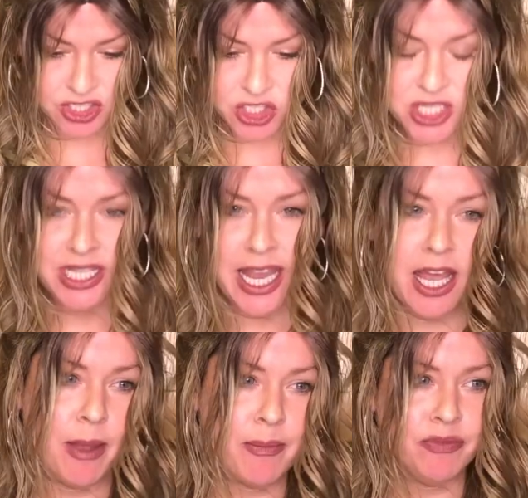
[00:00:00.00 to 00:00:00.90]
It's just
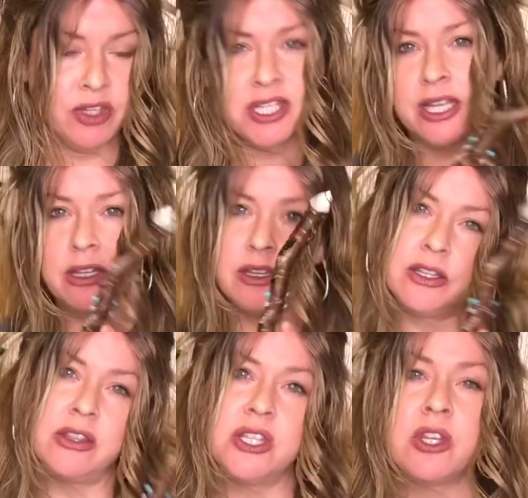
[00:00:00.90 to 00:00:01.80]
like
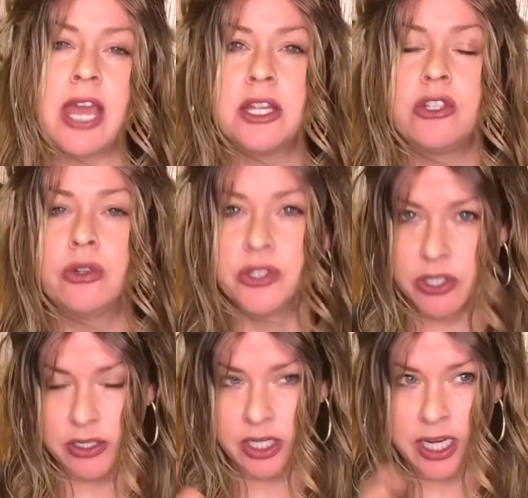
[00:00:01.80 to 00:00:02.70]
these kind of tools
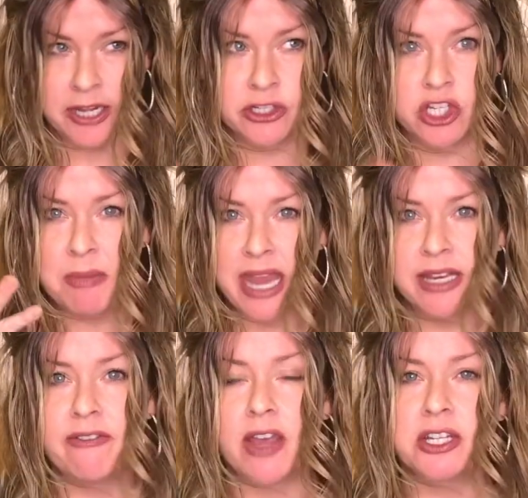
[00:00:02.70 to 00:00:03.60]
are energy
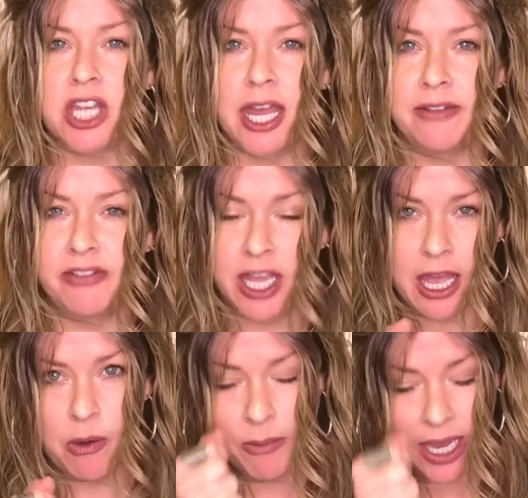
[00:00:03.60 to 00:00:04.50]
magnifiers, kind of like
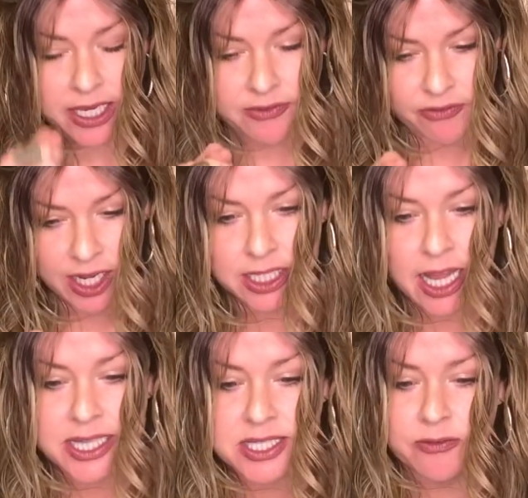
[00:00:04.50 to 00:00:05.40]
how a magnifying
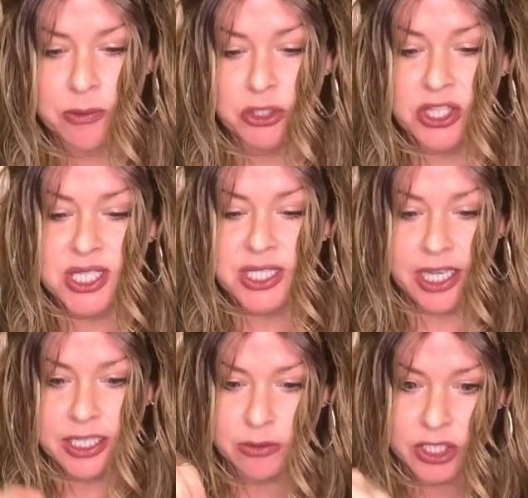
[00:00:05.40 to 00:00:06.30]
glass, if you put in the
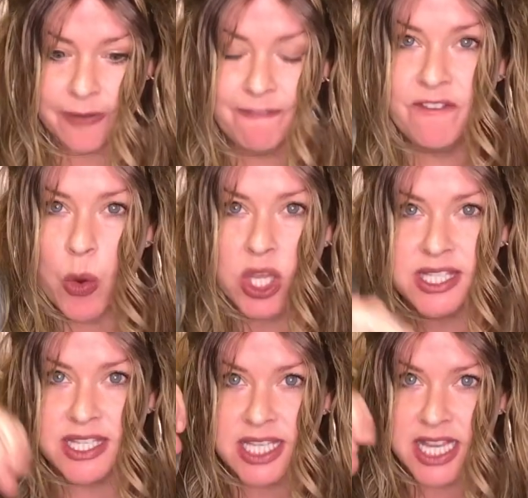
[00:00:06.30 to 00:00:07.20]
sun, it really
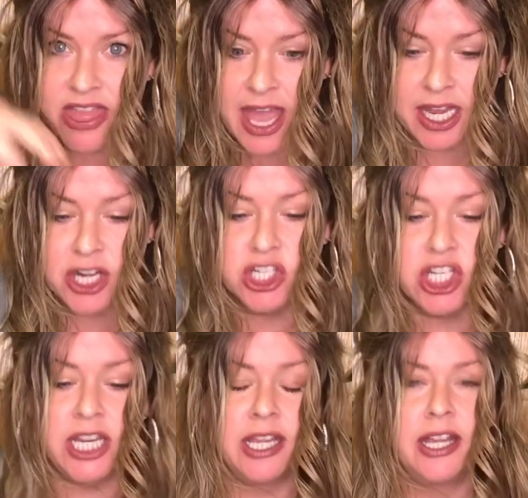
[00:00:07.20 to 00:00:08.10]
focuses in that
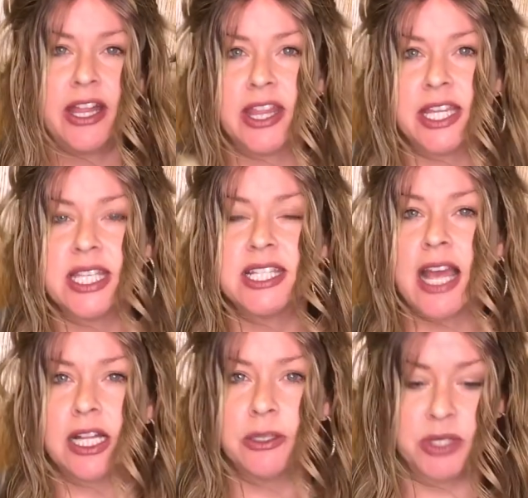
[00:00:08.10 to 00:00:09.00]
energy. That's
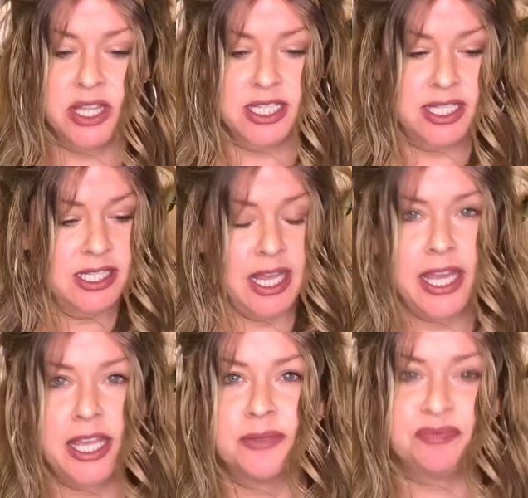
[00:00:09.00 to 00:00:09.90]
exactly what this is
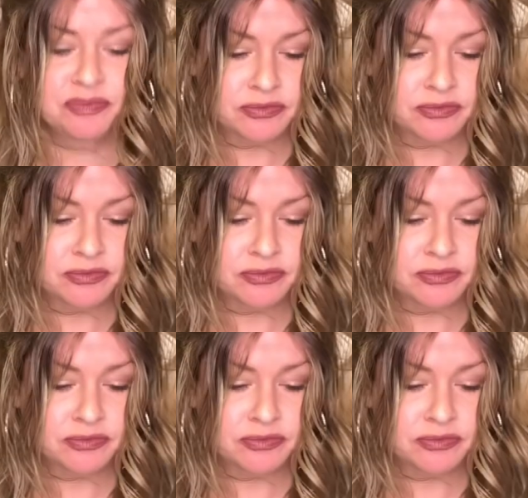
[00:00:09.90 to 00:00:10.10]
like.